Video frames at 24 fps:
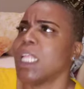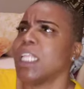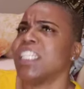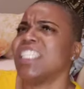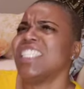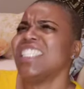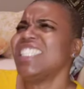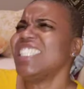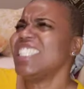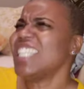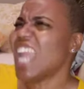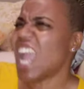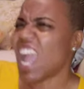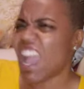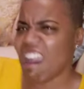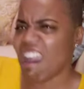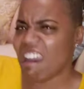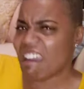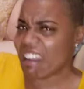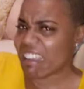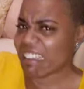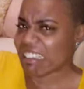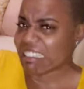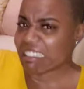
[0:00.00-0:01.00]

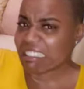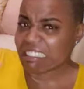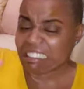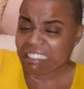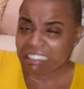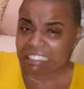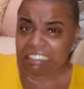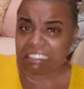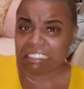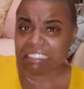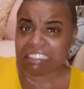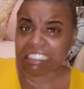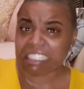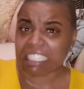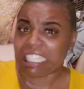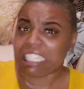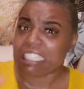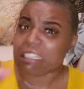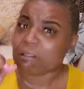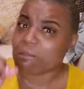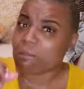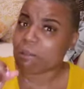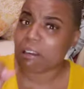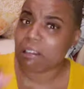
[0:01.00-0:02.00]
Nah, this
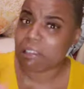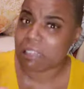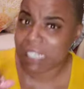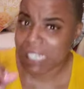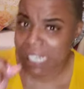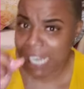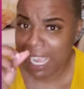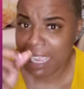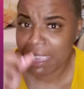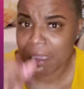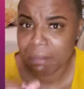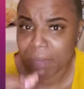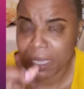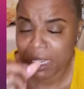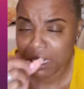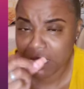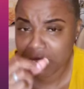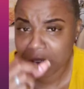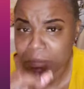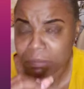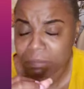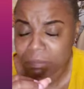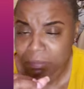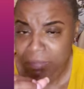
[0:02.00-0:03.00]
is the worst nightmare.
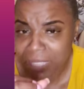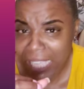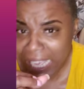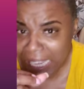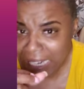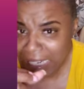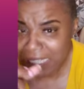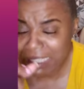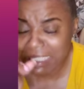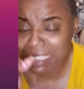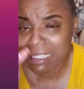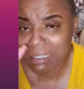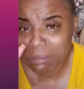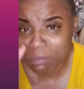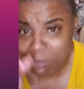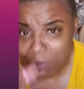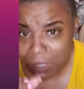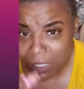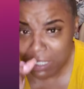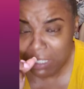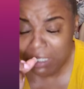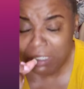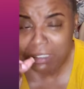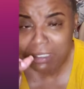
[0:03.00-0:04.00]
That is a
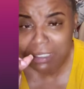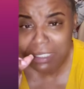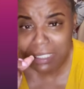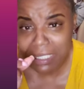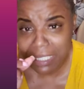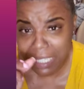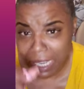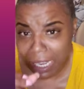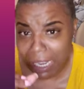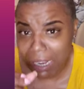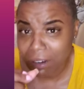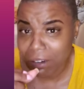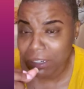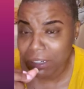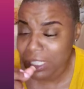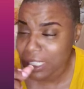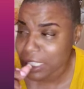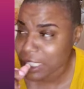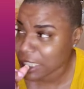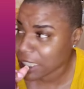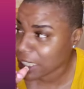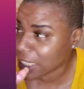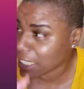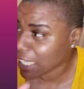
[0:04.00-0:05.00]
real scary
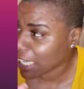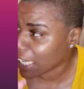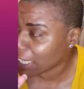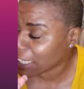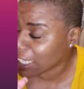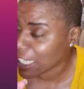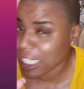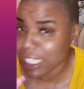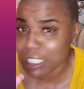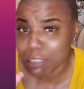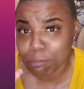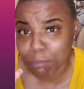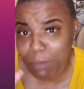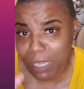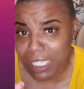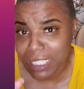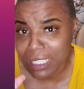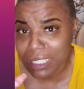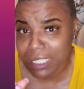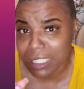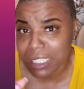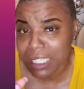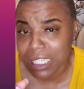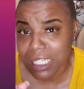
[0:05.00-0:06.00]
shit.
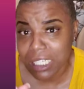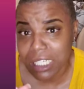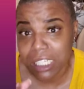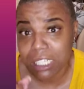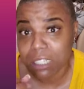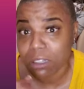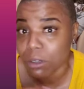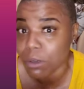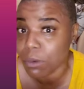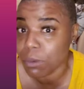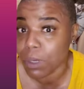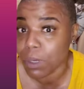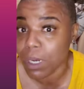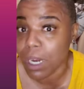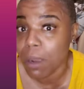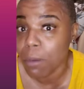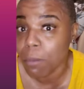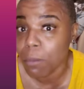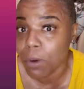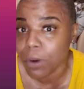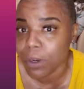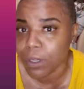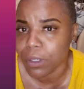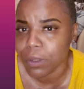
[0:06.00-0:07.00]
Especially considering what
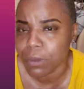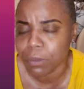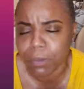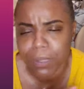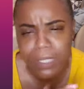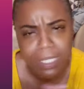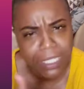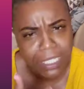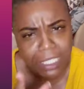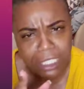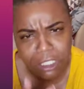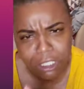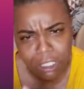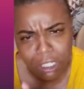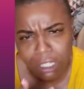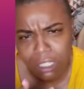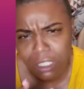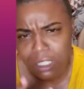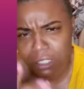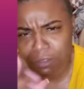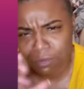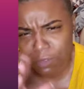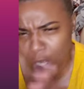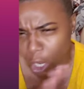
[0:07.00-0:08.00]
I'm working with in
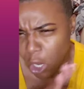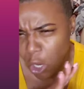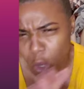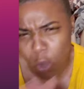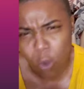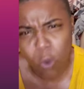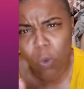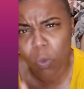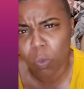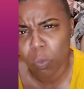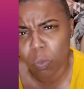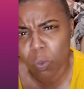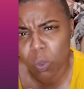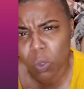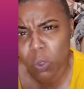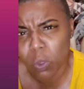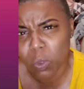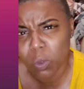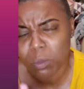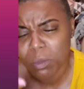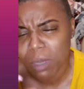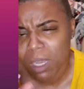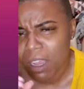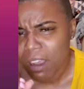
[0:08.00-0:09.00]
terms of a whole room full of
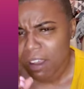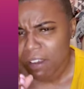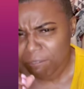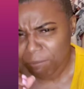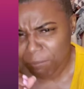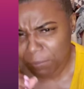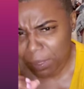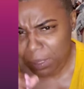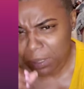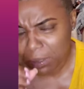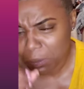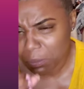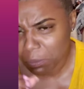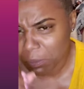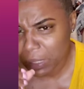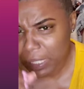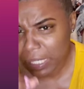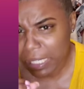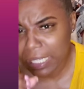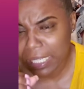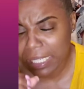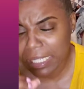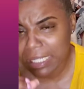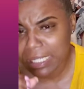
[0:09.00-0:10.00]

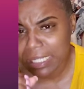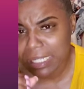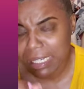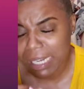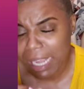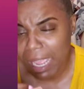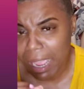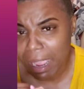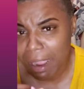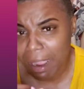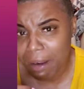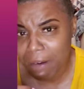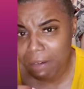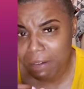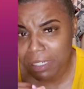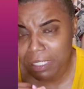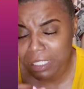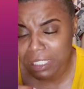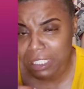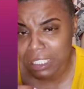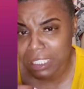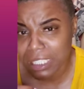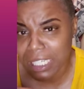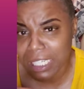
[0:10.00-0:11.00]
wigs and hair
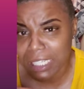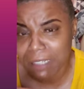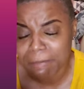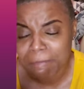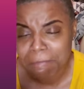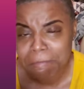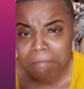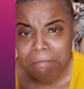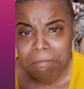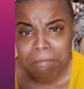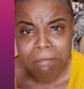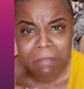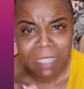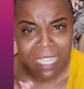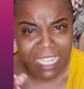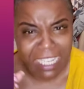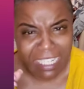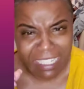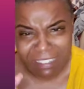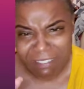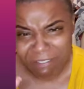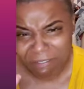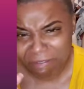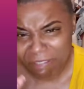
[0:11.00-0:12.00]
and shit.
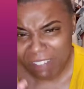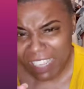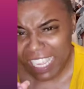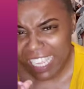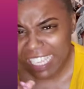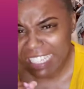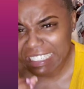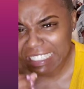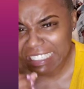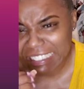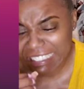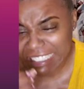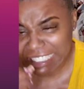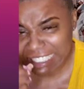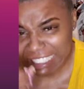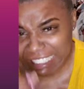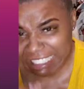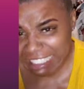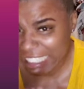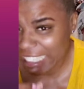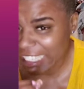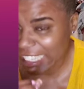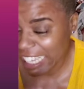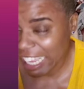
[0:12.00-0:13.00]
And the fact that the
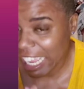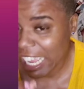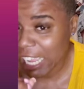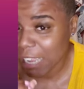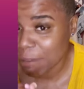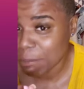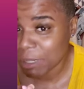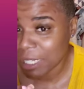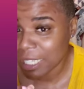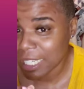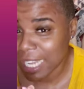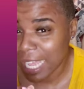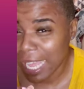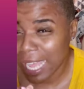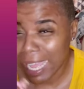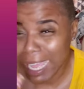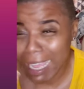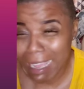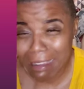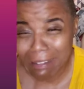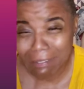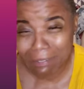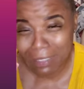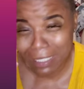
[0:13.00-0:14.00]
shit came
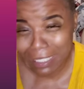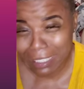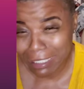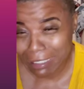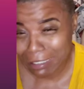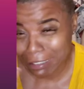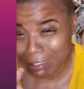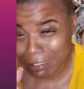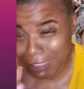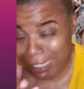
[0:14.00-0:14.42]
alive.